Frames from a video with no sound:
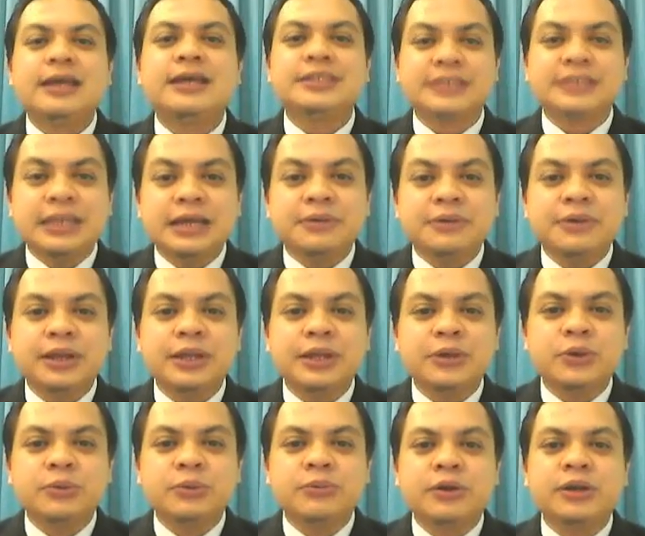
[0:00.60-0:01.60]

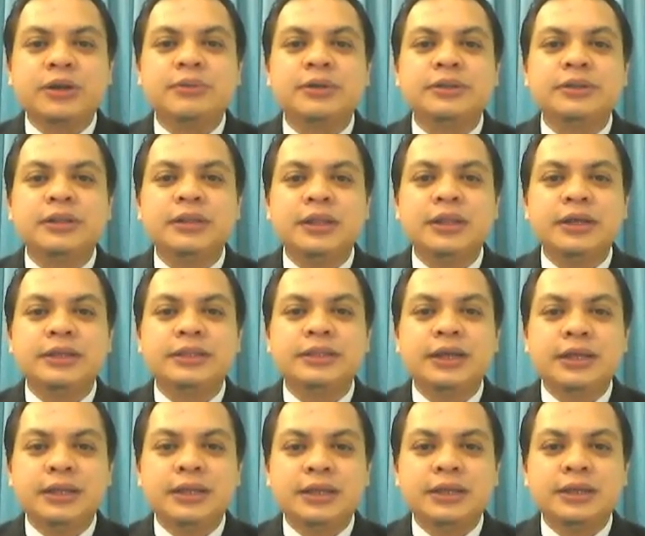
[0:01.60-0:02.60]
Assalamualaikum warahmatullahi
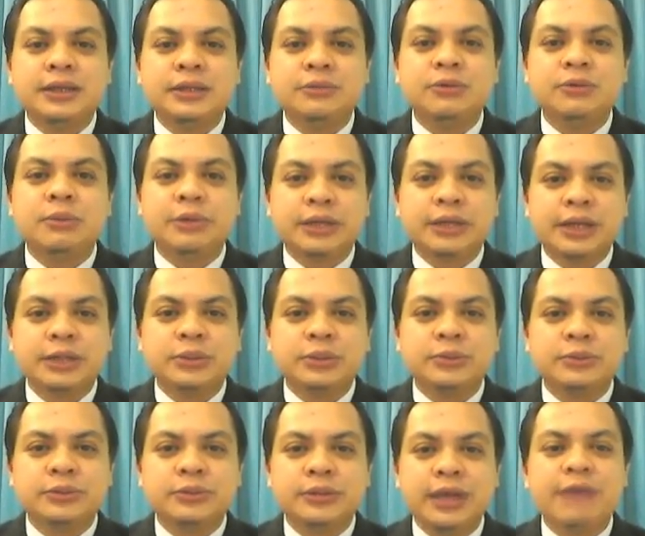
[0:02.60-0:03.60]
ta'ala
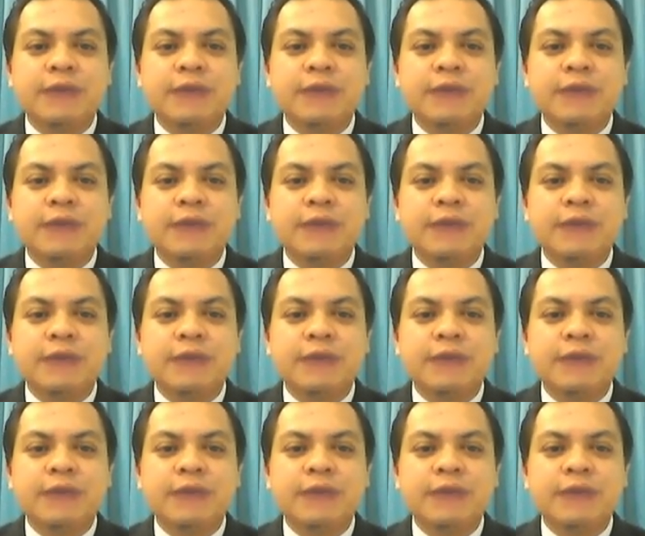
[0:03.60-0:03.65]
wabarakatuh.